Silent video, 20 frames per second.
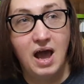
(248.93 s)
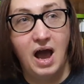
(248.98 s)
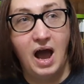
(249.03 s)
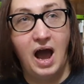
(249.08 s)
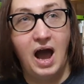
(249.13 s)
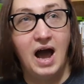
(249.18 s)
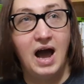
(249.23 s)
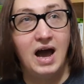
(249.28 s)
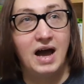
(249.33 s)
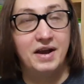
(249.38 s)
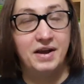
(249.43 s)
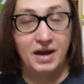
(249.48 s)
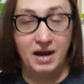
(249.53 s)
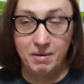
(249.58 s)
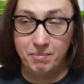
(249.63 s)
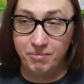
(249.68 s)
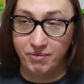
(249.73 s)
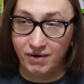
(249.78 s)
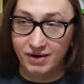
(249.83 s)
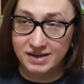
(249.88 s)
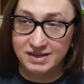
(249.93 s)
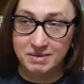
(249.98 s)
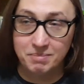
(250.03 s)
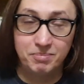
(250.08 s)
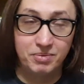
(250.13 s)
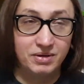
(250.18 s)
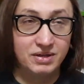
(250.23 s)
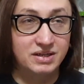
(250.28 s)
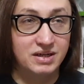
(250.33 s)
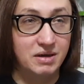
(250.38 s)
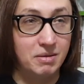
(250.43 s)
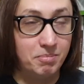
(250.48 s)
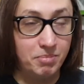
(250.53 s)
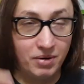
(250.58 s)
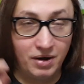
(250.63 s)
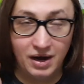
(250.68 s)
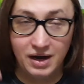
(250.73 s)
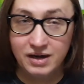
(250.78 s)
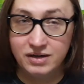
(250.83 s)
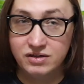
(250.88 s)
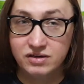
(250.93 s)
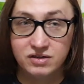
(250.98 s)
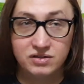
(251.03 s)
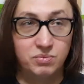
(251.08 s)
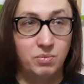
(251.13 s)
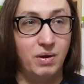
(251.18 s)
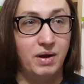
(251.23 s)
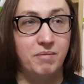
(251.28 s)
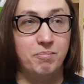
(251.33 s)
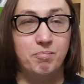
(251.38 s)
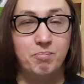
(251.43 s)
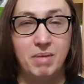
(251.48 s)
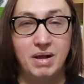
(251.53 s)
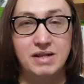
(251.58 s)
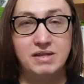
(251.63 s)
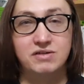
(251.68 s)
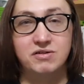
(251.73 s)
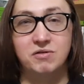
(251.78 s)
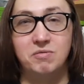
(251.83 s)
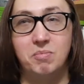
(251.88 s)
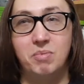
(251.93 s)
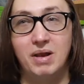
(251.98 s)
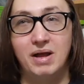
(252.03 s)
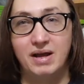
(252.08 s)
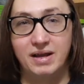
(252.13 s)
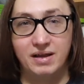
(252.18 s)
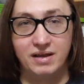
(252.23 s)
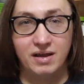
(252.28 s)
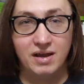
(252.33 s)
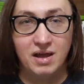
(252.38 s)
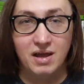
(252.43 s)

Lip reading: and I pressed the buzzer, but I just went mental blank.